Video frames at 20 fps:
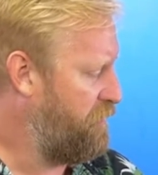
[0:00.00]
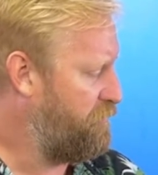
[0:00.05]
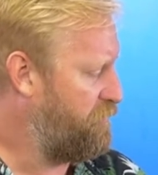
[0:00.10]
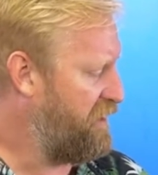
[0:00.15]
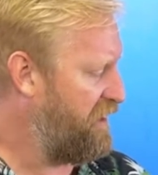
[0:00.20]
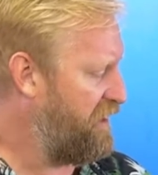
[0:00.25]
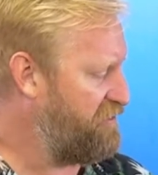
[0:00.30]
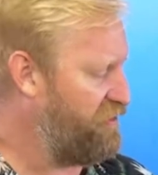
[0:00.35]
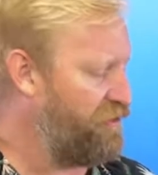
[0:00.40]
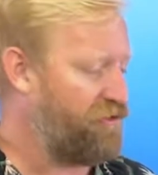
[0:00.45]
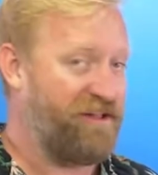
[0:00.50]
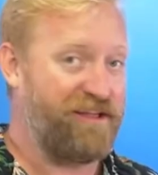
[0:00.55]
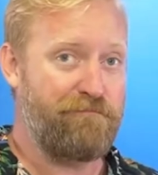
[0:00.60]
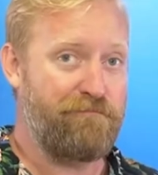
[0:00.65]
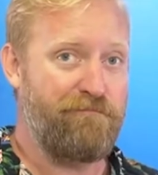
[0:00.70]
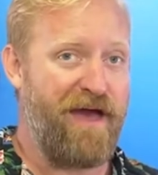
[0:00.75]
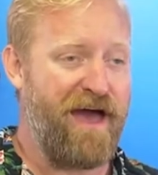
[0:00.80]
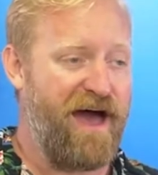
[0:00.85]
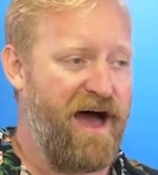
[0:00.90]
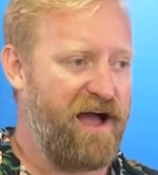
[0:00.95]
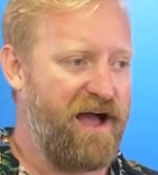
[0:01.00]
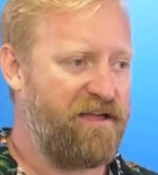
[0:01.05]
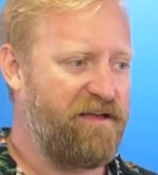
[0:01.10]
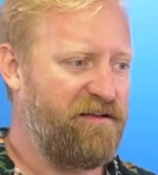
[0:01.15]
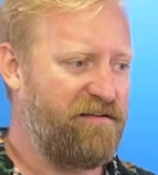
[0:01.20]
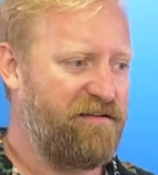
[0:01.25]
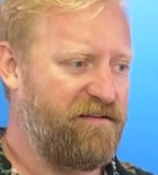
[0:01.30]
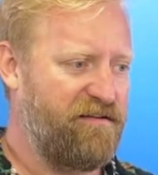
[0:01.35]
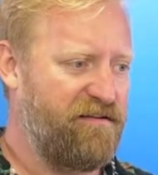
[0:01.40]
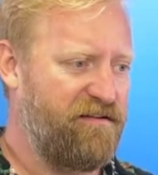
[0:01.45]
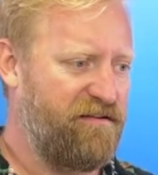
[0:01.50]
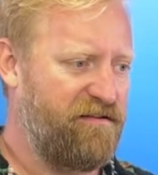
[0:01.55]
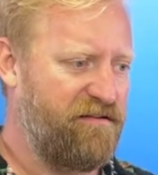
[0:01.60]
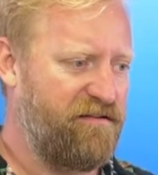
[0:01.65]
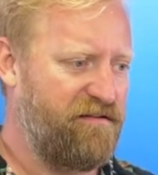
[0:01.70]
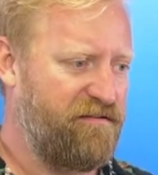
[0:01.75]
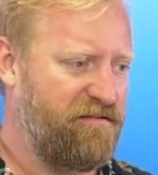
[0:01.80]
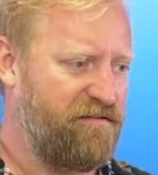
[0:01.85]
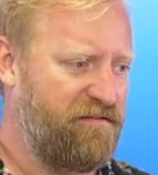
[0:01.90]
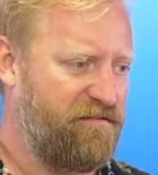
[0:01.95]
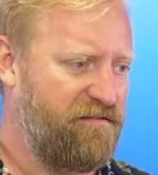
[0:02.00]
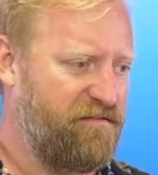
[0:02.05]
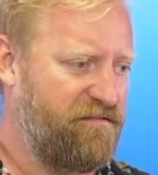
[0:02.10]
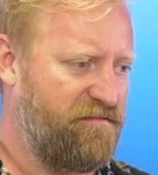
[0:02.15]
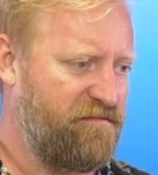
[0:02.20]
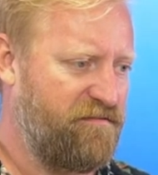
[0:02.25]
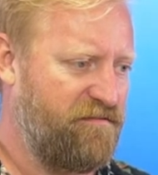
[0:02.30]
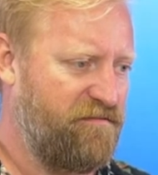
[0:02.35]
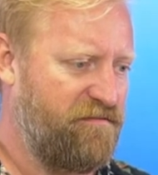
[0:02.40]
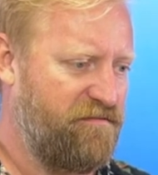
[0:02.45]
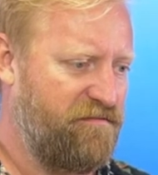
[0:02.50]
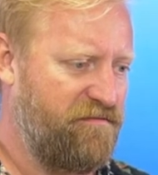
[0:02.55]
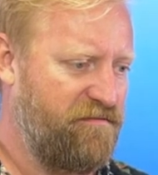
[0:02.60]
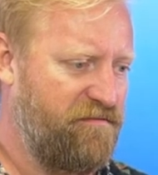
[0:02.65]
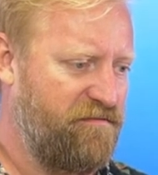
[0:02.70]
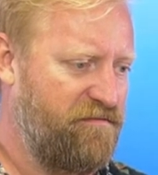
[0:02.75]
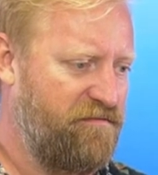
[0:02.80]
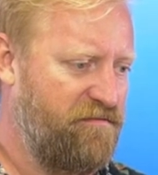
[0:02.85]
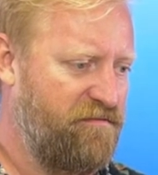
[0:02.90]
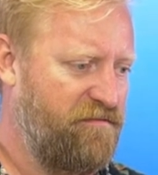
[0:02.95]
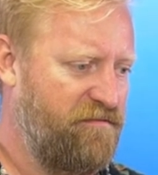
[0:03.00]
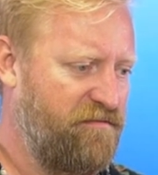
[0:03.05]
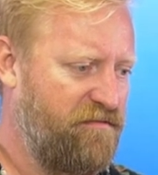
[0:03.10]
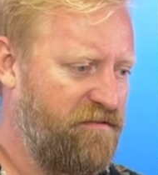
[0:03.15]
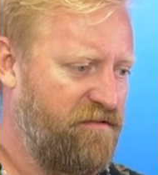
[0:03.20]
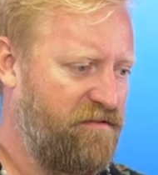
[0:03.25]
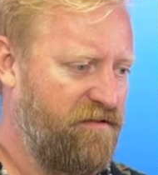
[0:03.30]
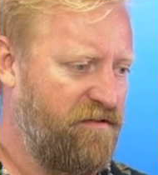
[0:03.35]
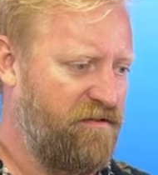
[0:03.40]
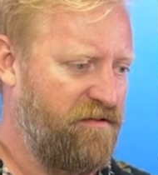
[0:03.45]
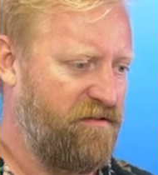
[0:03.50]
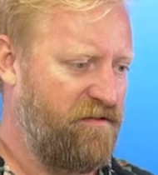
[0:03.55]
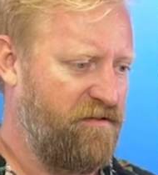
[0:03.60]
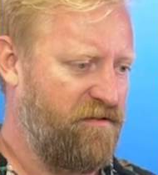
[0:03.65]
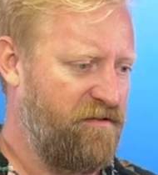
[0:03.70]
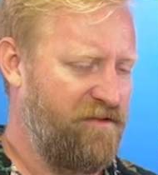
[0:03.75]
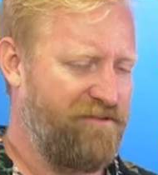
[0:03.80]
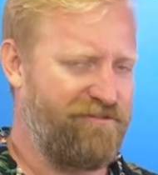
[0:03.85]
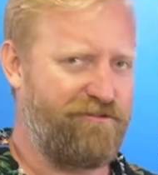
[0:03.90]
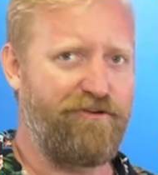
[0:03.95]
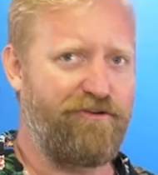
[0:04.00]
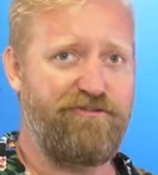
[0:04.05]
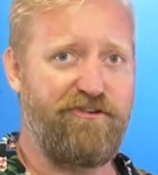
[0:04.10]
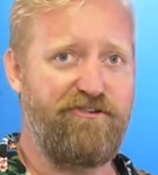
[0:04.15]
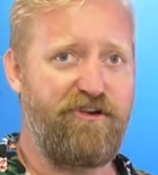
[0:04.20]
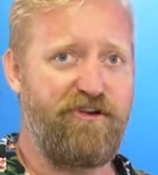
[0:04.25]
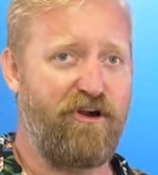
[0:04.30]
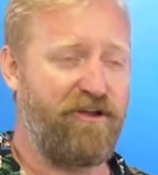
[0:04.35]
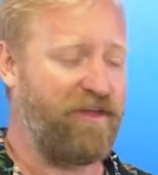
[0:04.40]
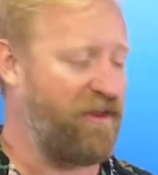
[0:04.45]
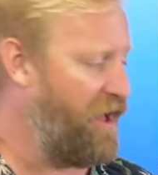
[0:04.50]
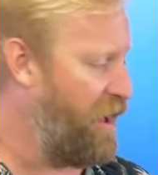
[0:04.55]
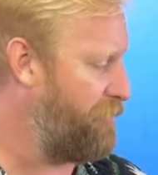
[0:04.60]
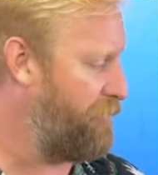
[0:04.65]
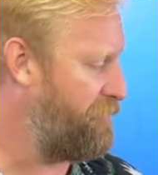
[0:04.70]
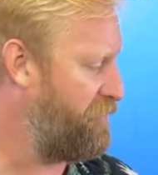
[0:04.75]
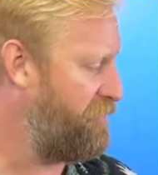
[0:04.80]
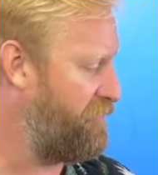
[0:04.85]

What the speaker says: But as you click back, it starts to darken up.